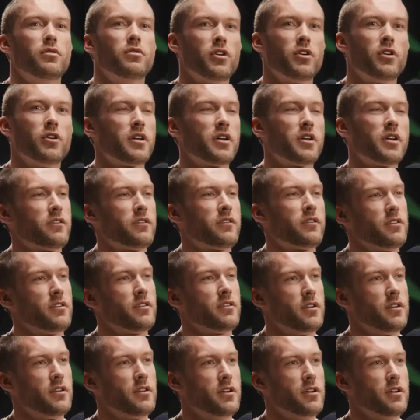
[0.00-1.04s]
Douglas,
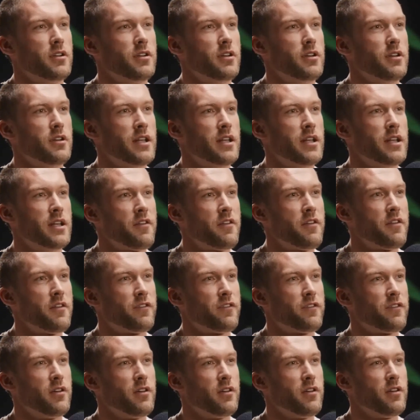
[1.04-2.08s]
in
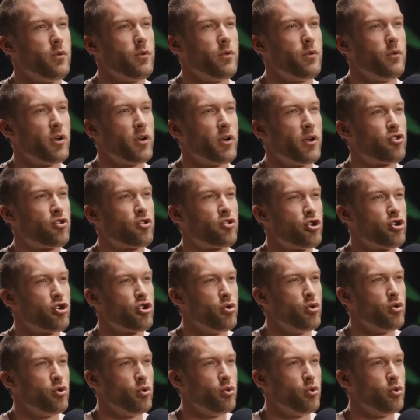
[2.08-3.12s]
life we must
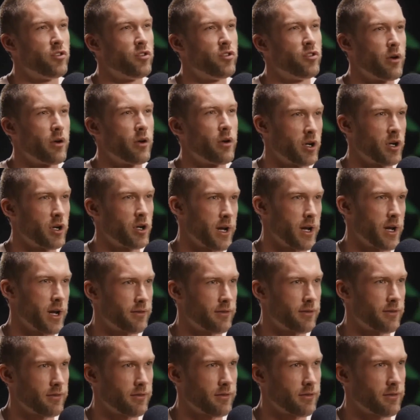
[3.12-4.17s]
choose our
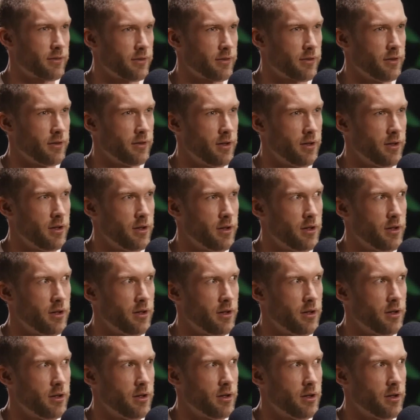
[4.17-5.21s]
regrets. Mm.
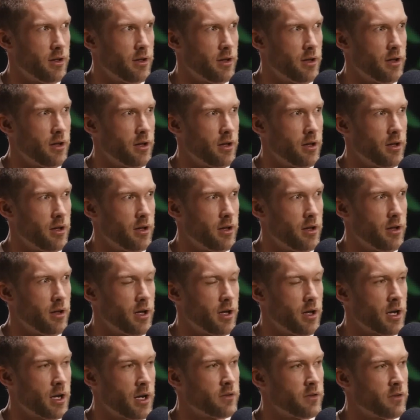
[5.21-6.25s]

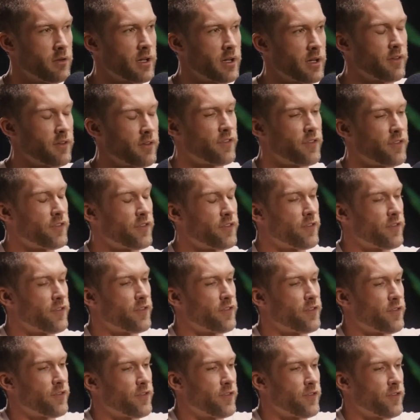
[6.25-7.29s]
And I was like,
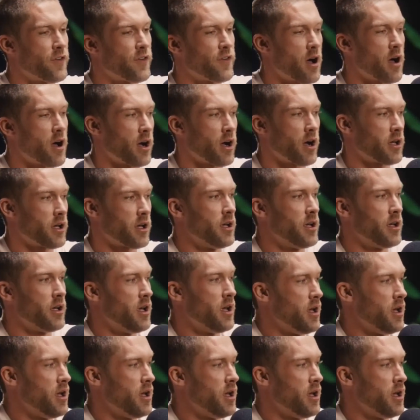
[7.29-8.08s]
fuck.